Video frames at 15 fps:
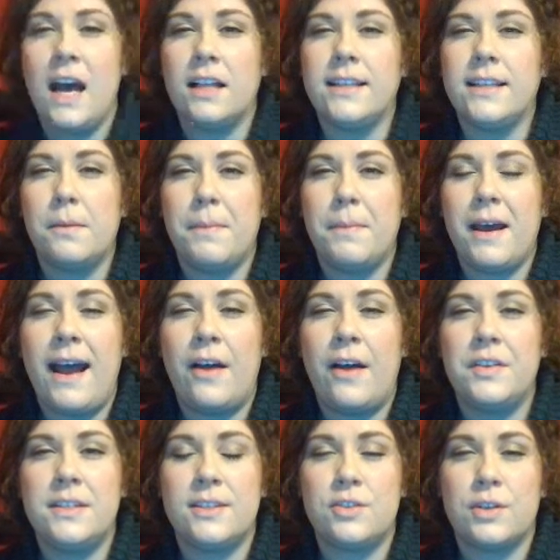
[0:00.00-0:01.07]
a lot about how
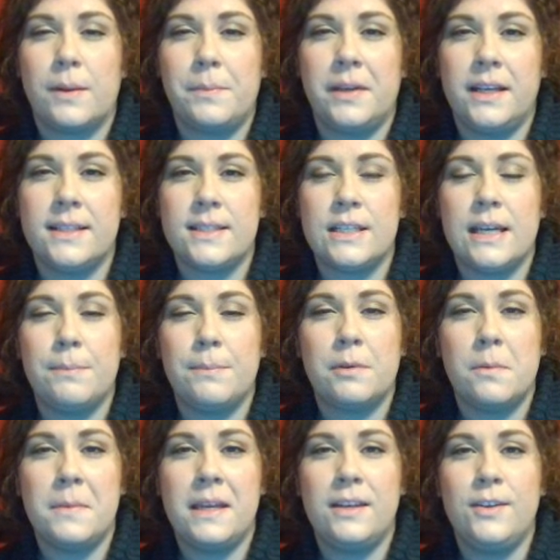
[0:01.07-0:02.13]
the district plans to
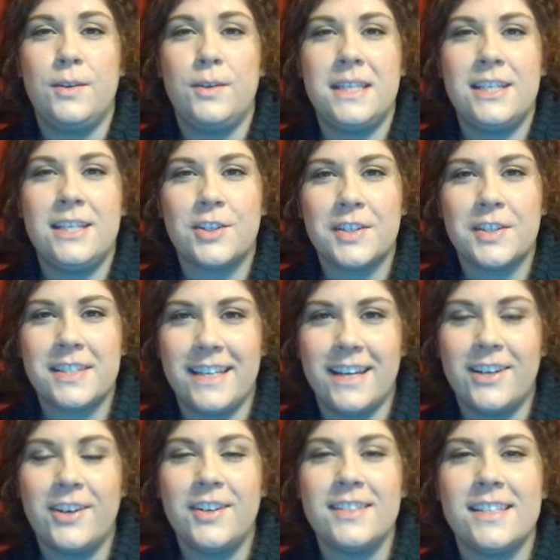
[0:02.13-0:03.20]
implement new teacher
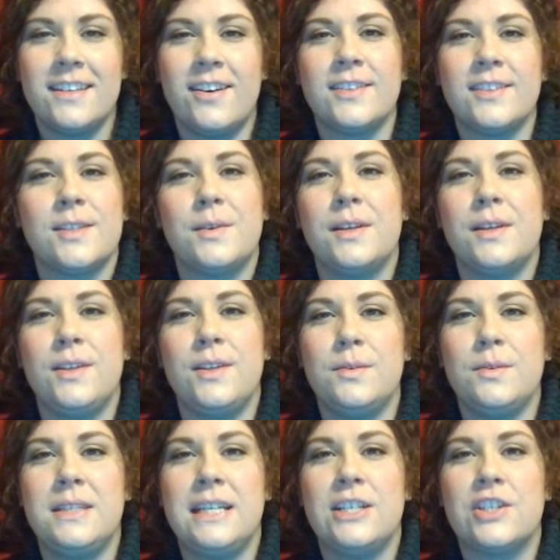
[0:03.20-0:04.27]
standards and also a
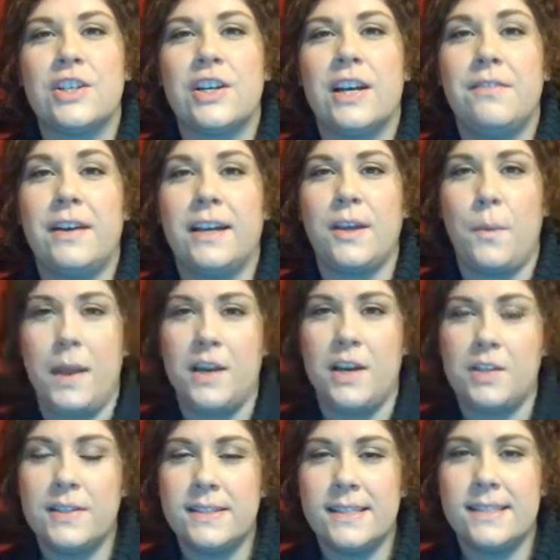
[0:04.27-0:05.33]
new teacher
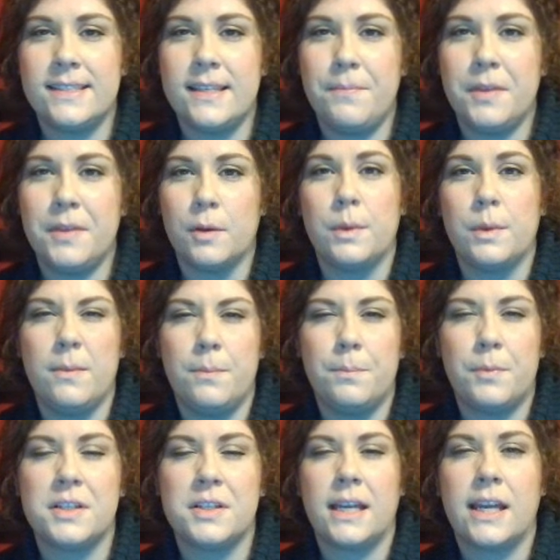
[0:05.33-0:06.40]
evaluation system that will be
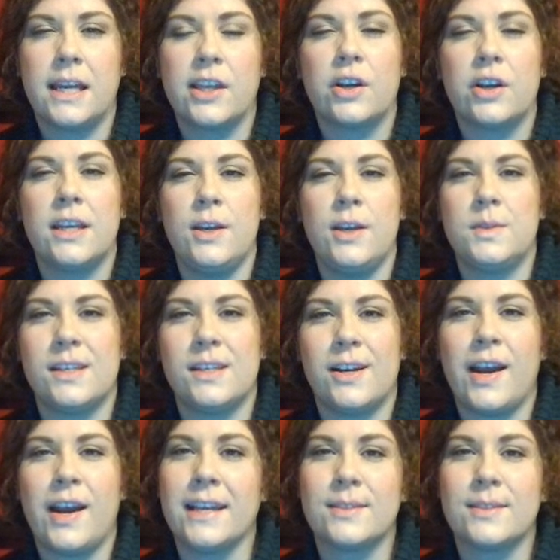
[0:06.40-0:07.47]
particularly used in
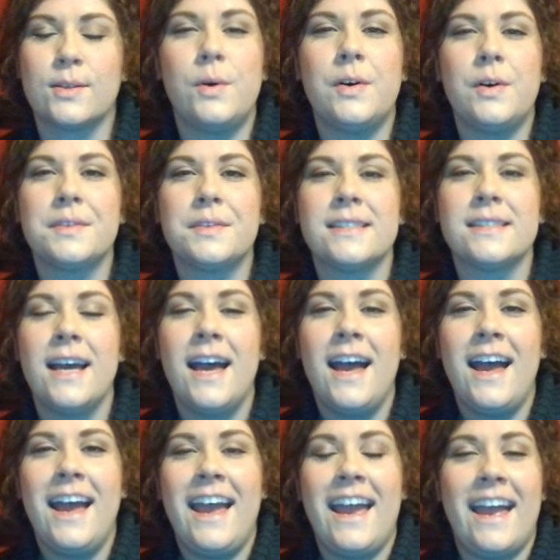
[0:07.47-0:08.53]
our high schools.
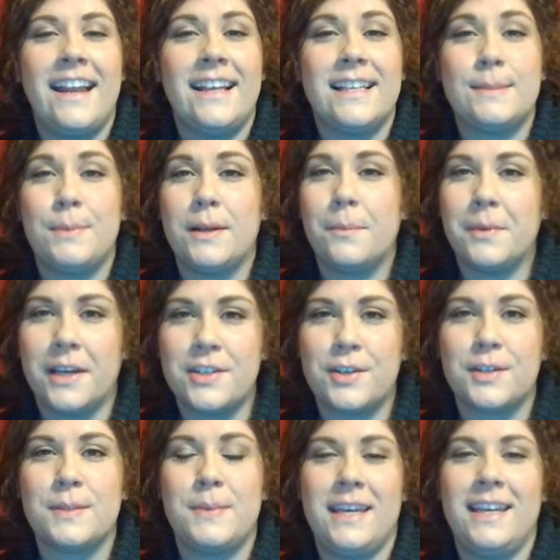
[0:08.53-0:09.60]
And it's been a
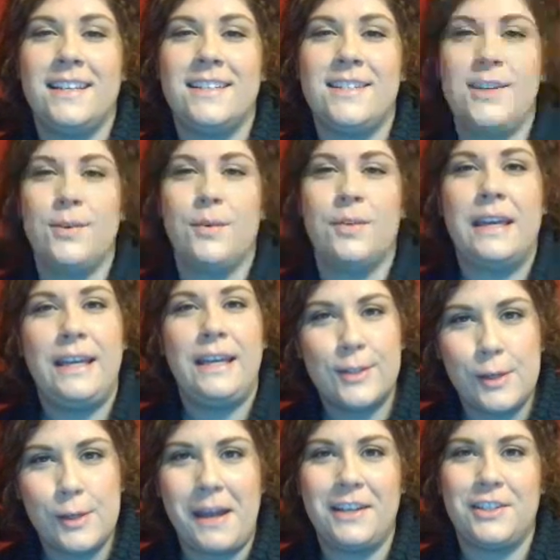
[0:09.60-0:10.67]
pleasure speaking to you. Thank you
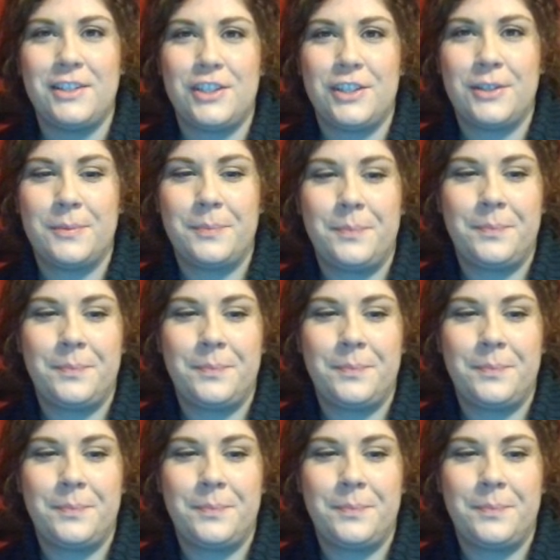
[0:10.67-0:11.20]
so much.